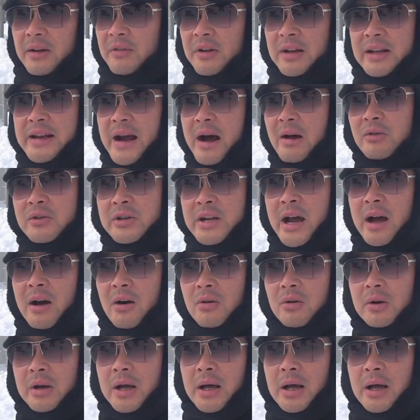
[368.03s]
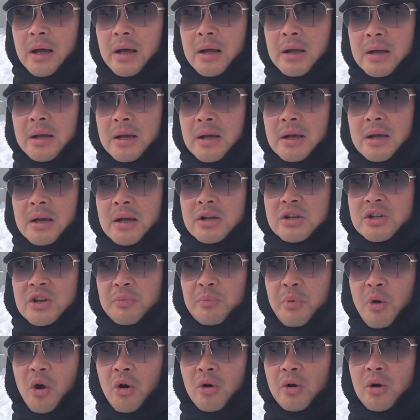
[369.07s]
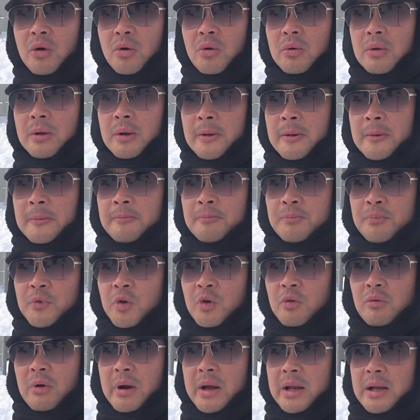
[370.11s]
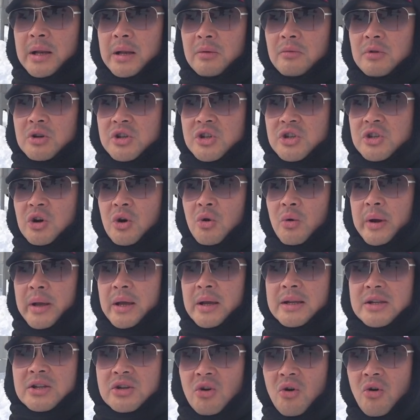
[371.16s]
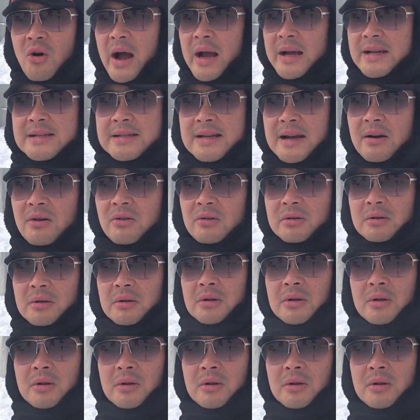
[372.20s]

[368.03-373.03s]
Even downtown uh, Sapporo, when it was snowing, it's all iced out.